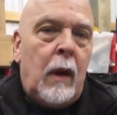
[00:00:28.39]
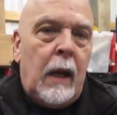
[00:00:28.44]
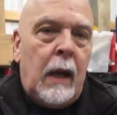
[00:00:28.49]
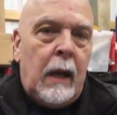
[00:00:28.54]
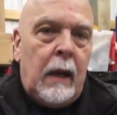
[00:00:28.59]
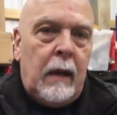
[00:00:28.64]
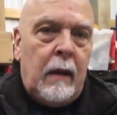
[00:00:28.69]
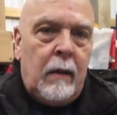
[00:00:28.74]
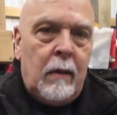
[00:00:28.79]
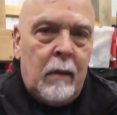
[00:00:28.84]

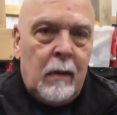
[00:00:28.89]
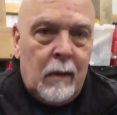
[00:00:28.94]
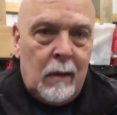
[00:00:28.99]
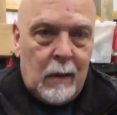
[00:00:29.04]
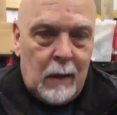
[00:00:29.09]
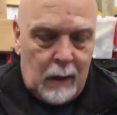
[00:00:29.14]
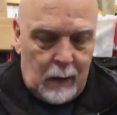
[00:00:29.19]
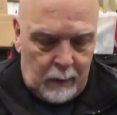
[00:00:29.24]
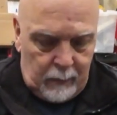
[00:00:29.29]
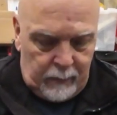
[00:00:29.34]
a
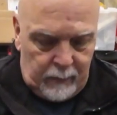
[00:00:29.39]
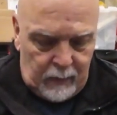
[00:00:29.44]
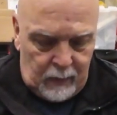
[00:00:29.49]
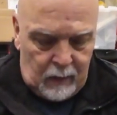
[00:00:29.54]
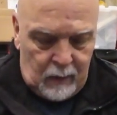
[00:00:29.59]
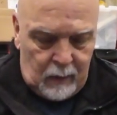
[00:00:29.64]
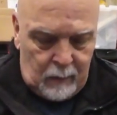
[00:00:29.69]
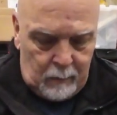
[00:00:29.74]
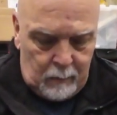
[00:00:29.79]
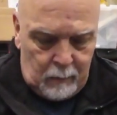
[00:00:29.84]

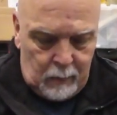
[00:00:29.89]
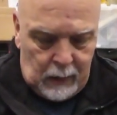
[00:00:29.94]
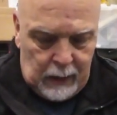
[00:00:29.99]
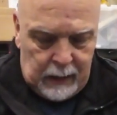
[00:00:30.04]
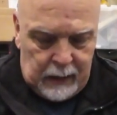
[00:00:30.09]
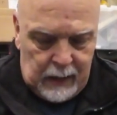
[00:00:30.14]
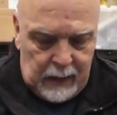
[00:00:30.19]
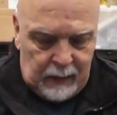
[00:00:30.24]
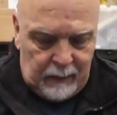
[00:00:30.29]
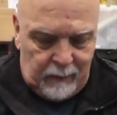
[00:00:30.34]
what
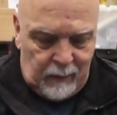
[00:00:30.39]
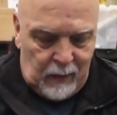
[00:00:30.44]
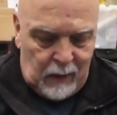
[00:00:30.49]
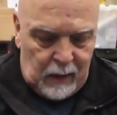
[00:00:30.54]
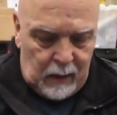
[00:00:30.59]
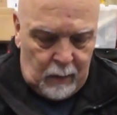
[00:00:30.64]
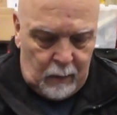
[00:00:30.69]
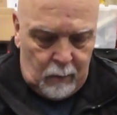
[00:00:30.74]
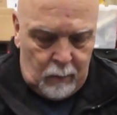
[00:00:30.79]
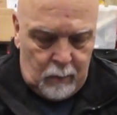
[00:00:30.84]
I think
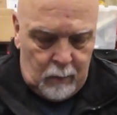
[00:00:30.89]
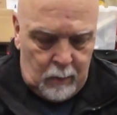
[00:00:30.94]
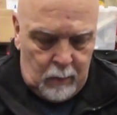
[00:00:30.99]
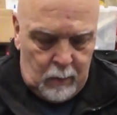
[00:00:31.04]
video.